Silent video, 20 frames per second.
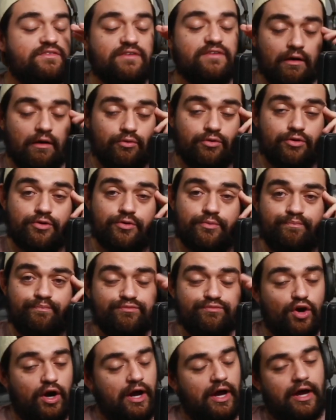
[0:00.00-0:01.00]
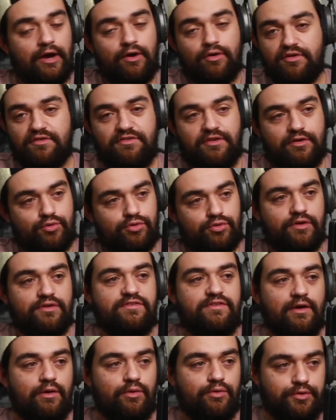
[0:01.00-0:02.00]
tell you. I honestly could
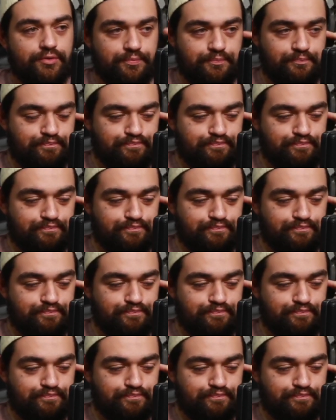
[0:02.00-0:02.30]
not tell you.